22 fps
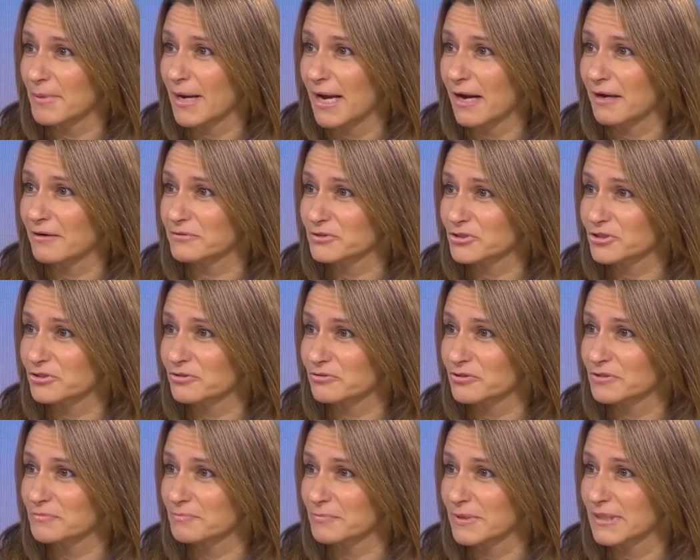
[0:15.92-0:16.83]
about
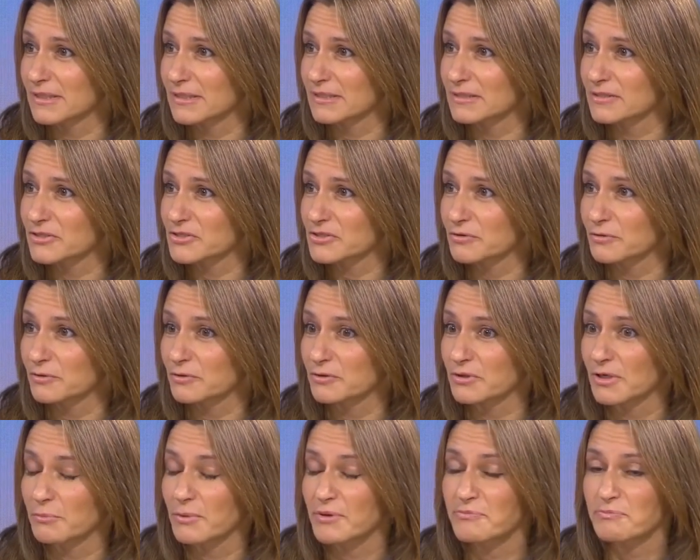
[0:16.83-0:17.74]
children being in school.
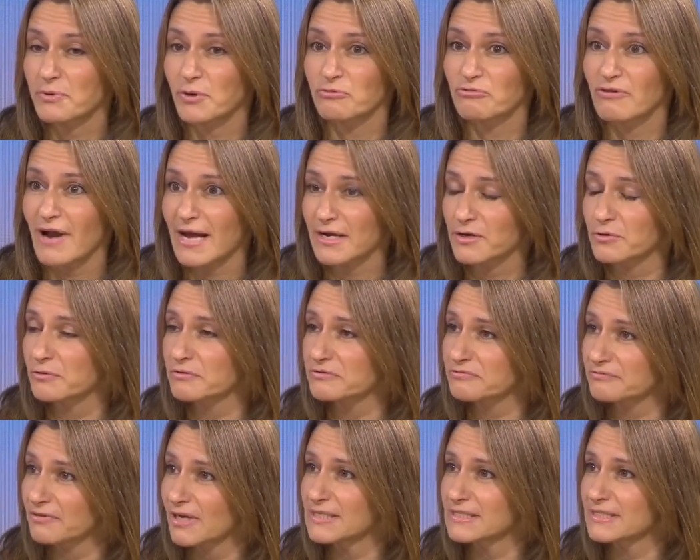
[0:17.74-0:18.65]
We put
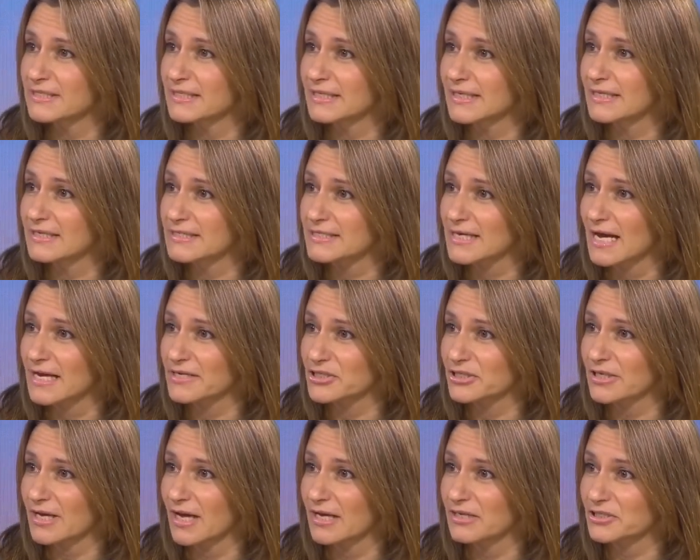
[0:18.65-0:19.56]
record funding into
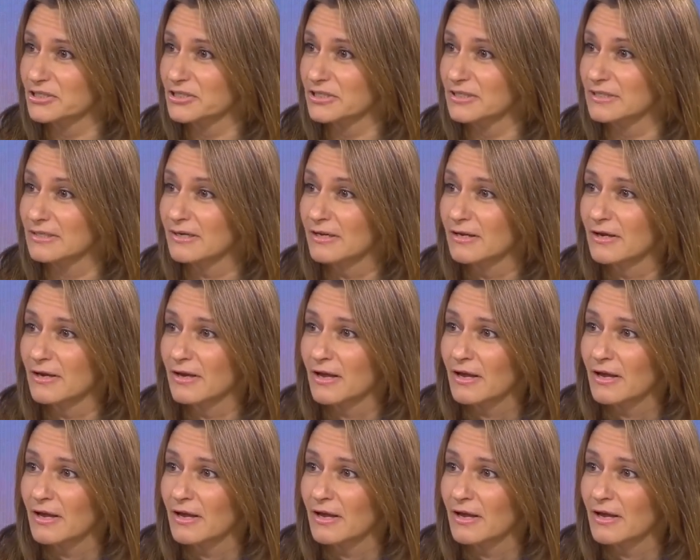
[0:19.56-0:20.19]
education,